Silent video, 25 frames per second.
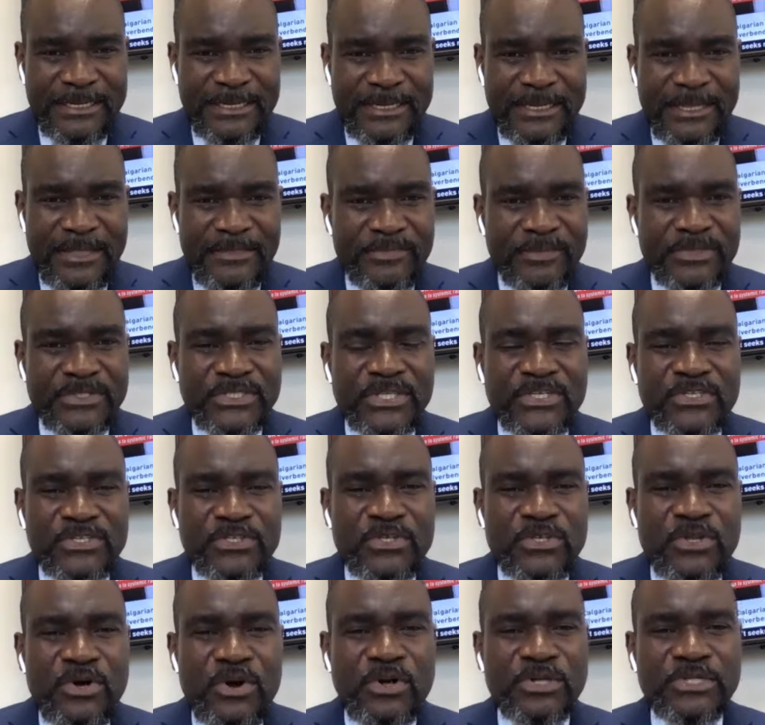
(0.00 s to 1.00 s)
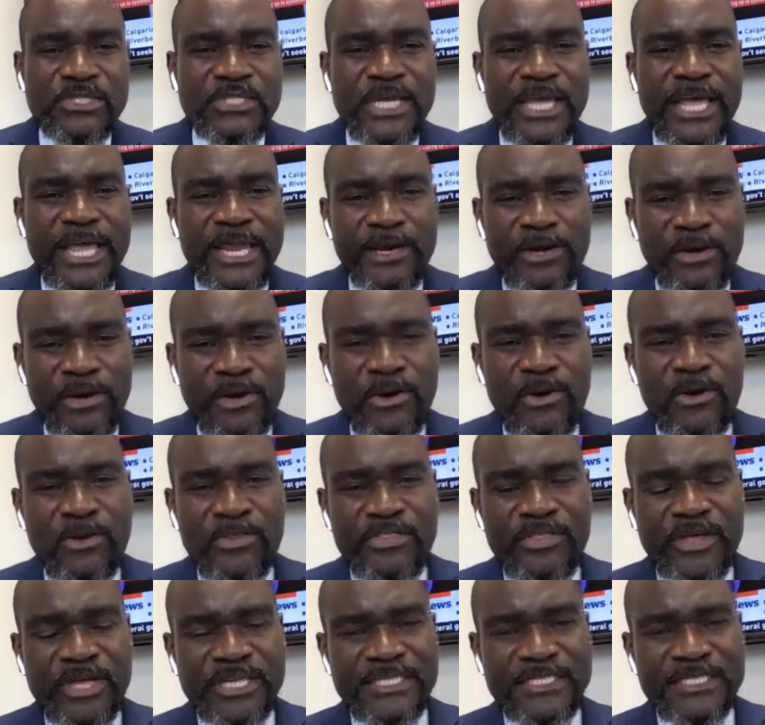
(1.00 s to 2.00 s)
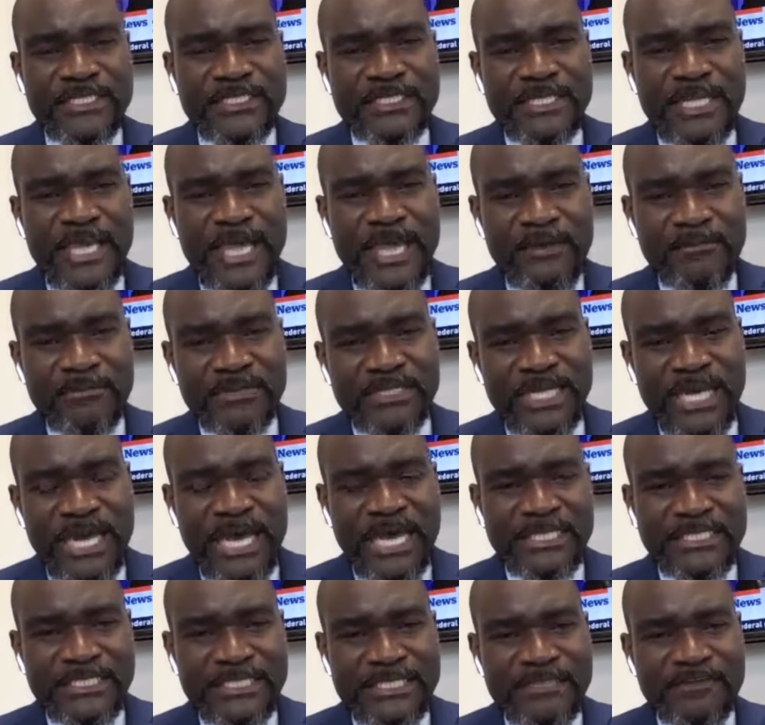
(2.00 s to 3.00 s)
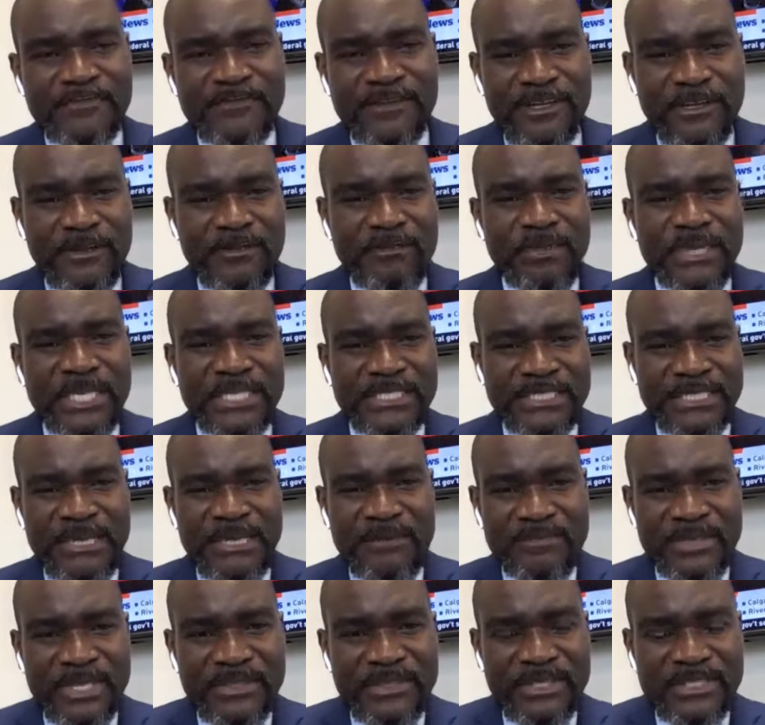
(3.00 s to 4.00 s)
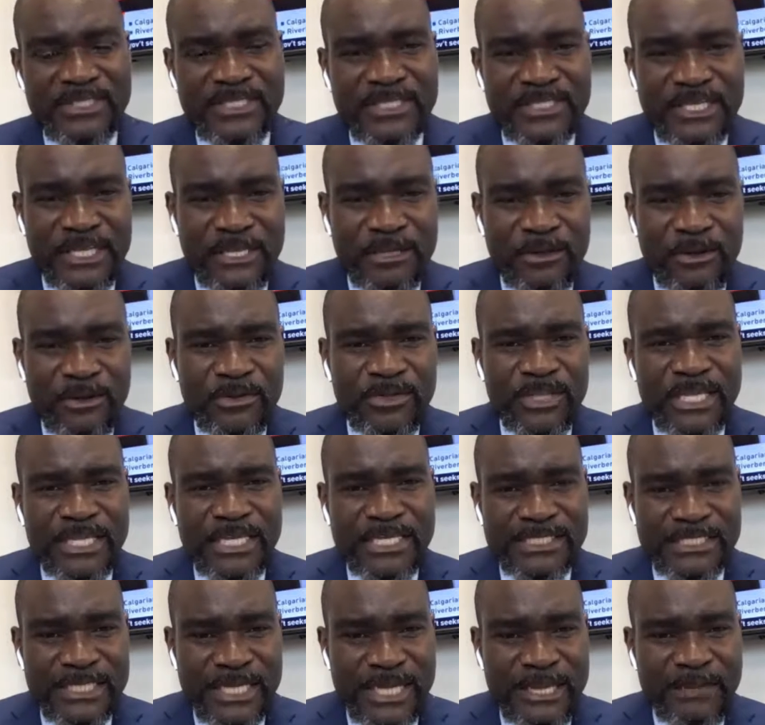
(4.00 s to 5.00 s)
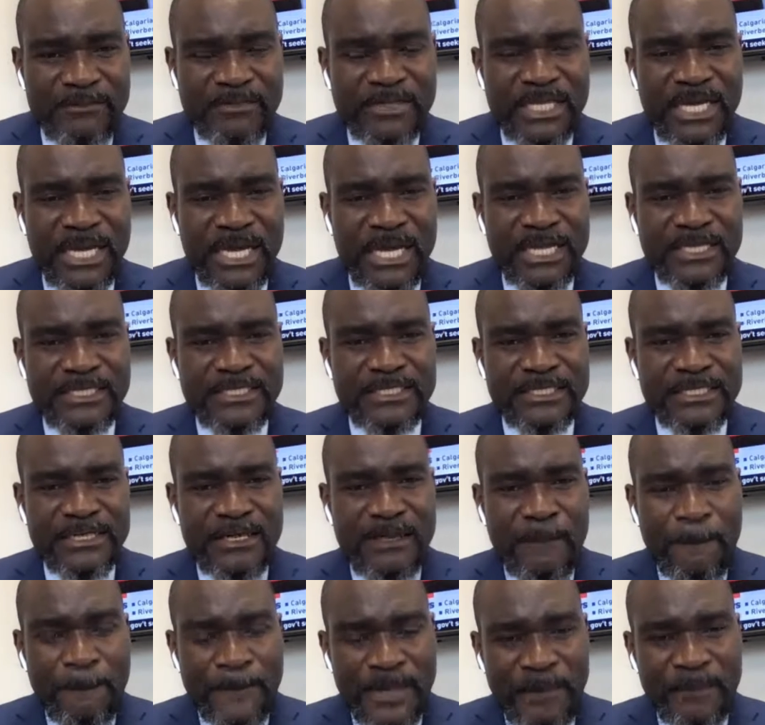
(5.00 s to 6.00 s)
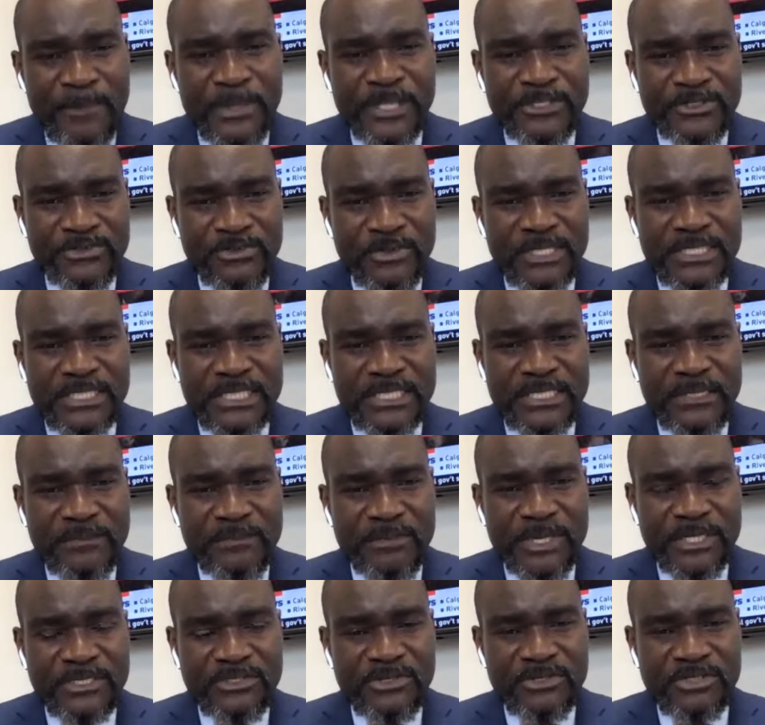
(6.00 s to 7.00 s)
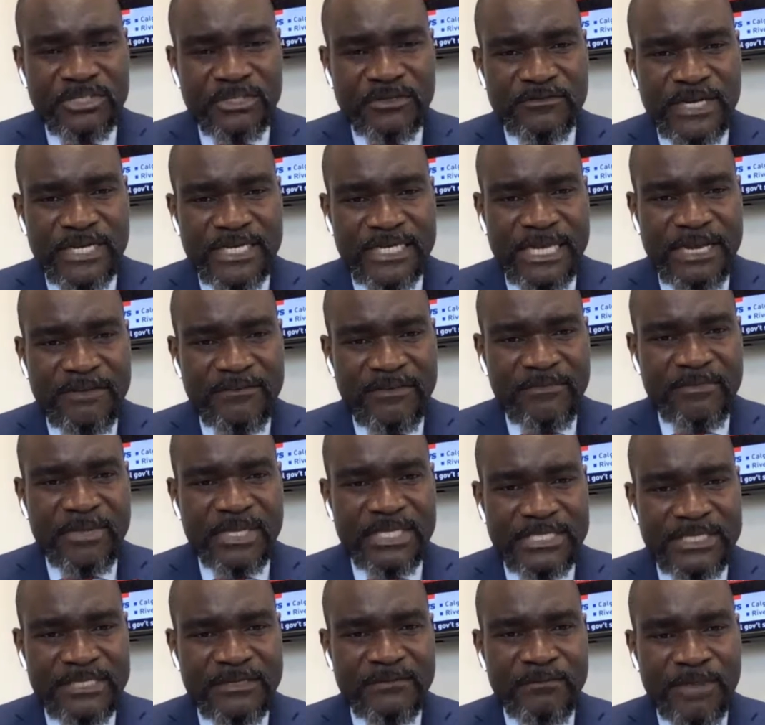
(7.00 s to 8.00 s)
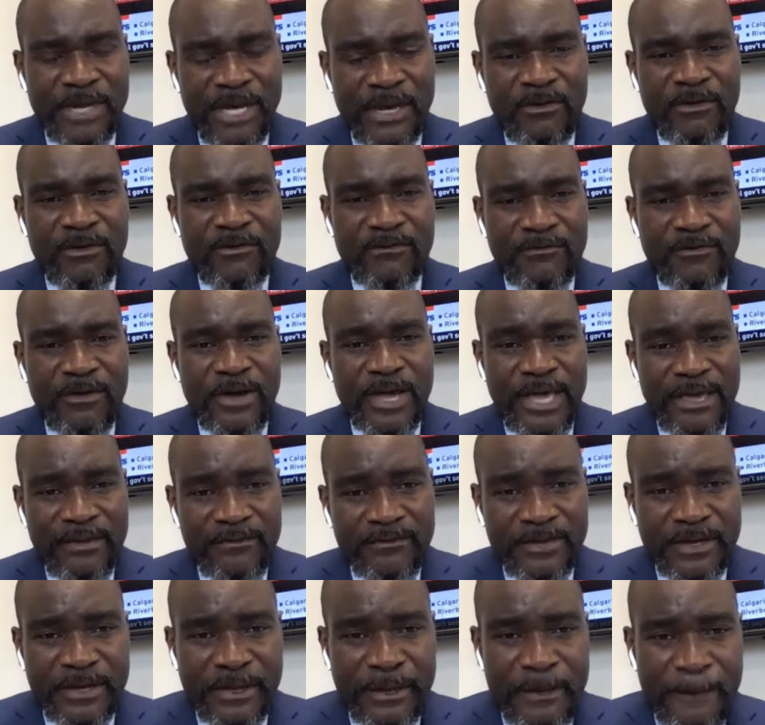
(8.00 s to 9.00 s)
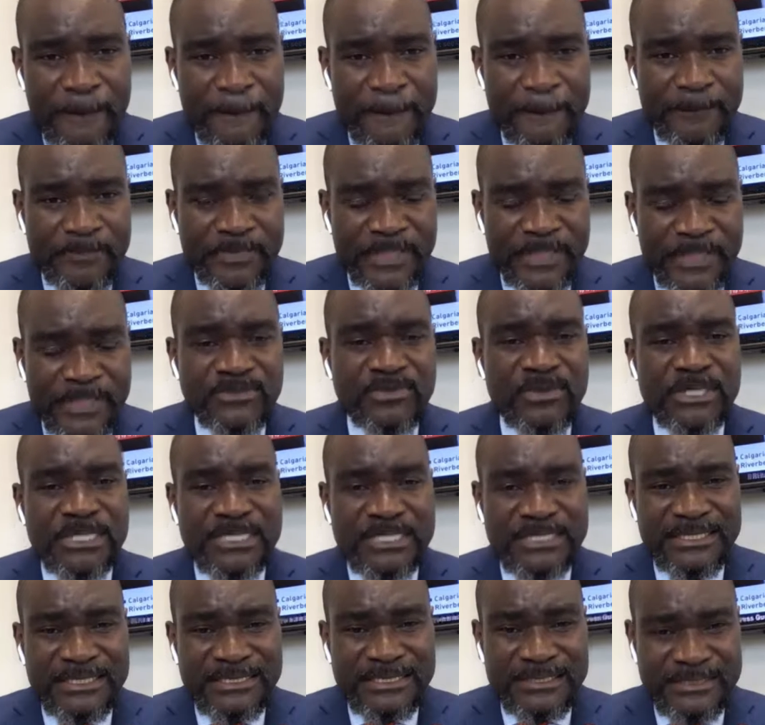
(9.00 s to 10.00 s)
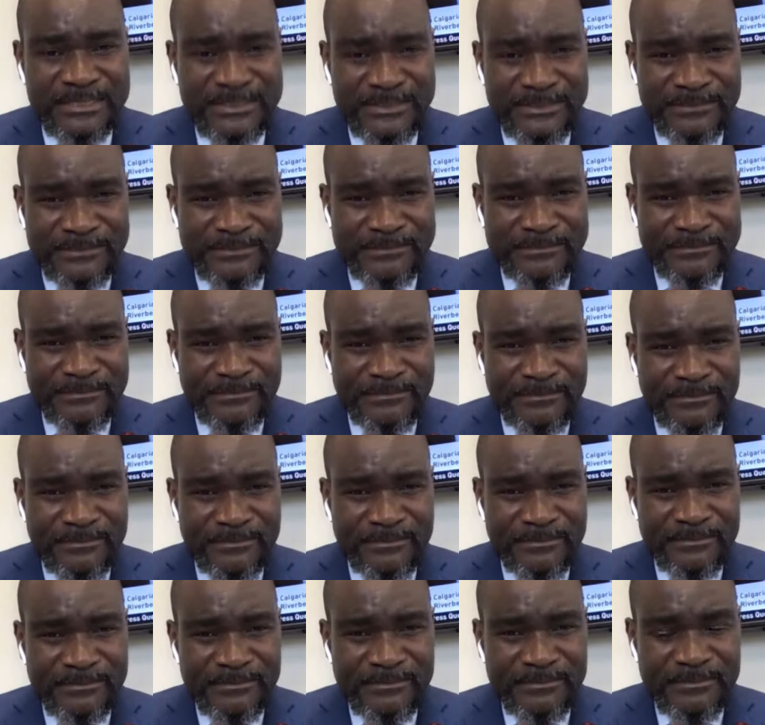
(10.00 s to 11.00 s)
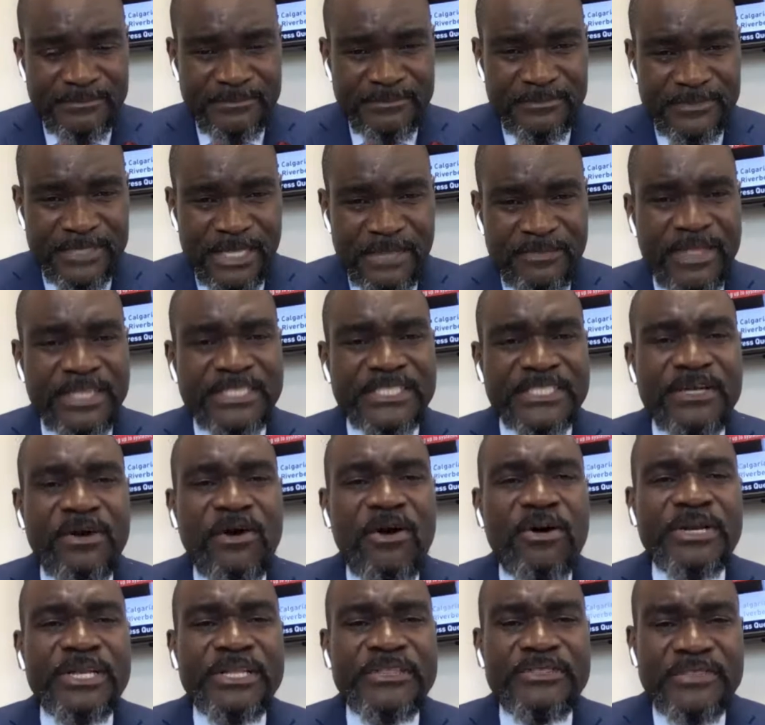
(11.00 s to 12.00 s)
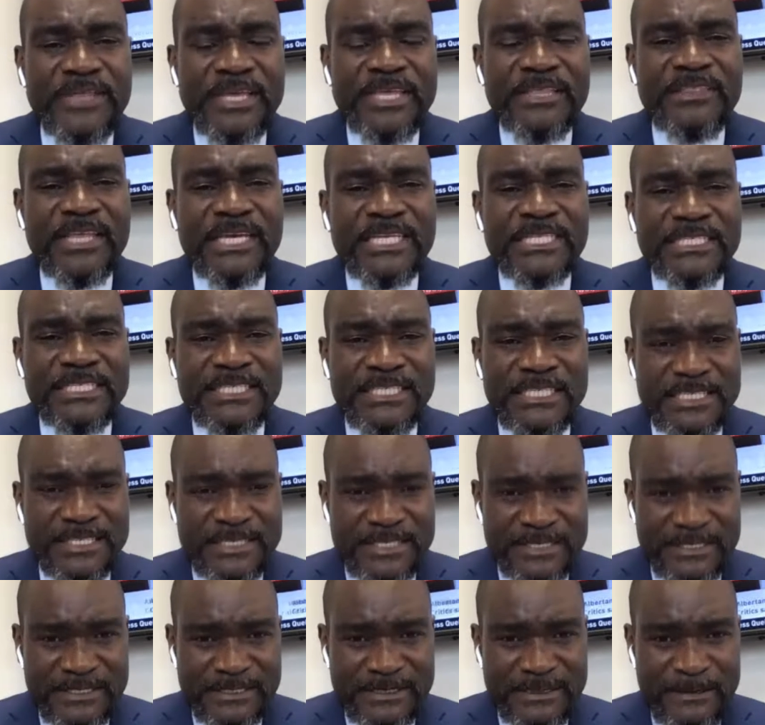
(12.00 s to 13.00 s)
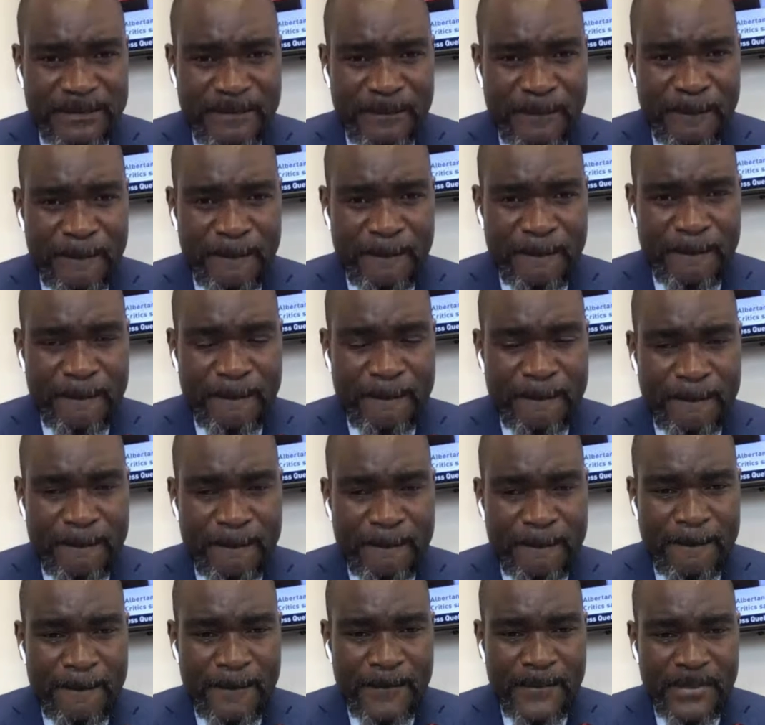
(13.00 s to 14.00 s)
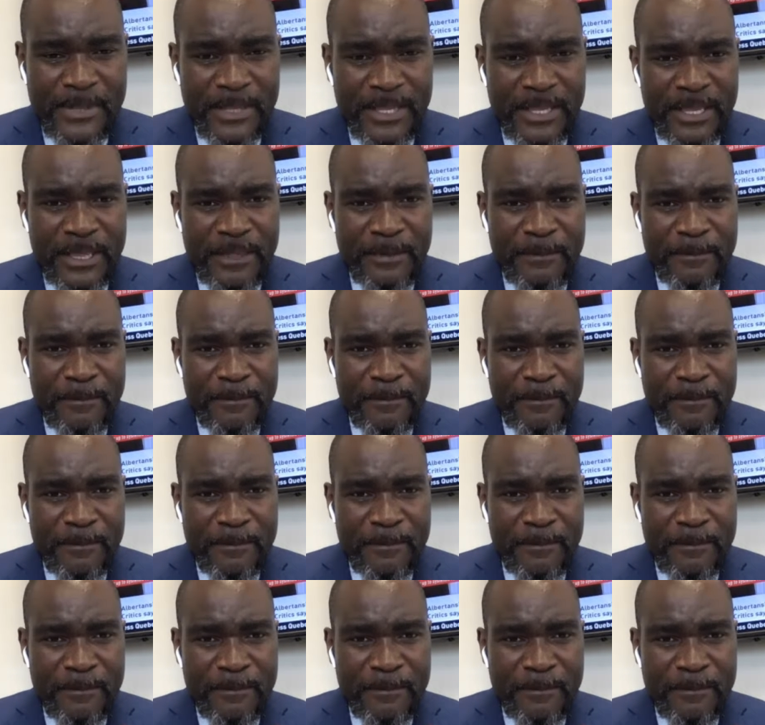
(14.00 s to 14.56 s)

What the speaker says: This is not a law that is aimed at developing Zambia. This is a law that is aimed at perpetuating the Patriotic Front government in power forever. That's what it is. That's the only thing that it is. Okay?